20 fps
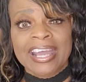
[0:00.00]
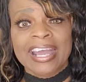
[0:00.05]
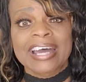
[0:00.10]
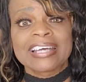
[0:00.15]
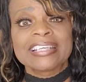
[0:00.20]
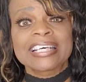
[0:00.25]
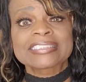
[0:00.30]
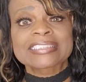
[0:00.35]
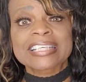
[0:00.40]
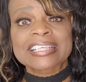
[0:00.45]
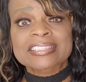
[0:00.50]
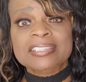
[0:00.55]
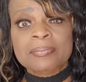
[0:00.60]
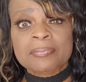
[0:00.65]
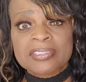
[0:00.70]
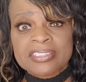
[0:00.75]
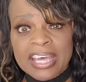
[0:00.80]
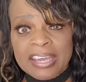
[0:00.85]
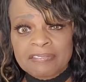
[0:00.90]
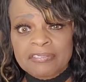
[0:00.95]
And let's get some
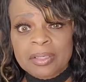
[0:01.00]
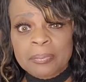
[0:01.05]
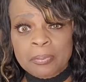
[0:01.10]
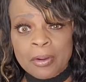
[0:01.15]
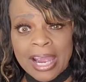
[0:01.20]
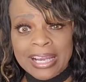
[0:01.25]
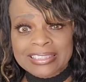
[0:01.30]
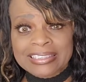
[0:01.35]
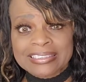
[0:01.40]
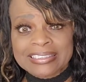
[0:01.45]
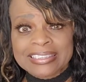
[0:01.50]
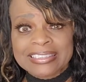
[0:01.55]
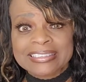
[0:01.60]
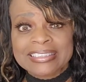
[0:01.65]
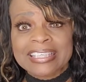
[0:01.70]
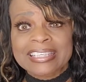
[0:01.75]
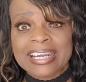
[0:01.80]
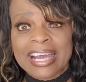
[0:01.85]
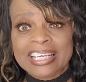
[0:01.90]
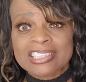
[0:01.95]
safety practices
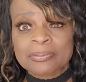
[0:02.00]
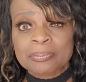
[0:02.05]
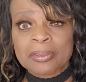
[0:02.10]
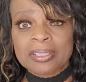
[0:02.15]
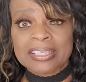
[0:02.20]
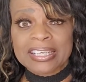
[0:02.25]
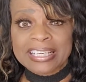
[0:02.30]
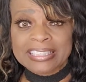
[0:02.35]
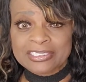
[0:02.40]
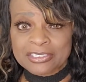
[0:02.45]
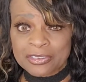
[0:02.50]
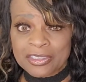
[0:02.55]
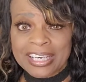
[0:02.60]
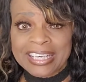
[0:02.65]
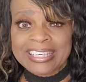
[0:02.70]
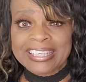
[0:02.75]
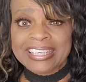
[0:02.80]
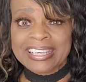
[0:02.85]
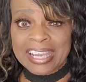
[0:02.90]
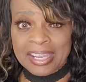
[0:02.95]
and expert-led
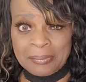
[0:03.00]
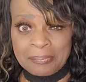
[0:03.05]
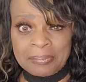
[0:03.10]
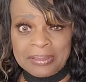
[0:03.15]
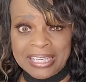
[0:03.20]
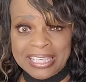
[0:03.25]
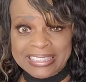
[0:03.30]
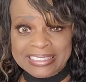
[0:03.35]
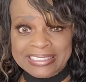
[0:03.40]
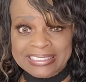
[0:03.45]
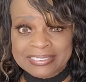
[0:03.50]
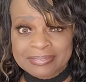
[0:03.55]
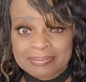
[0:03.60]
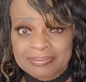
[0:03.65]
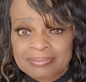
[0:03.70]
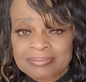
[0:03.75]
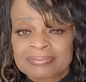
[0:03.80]
training in place.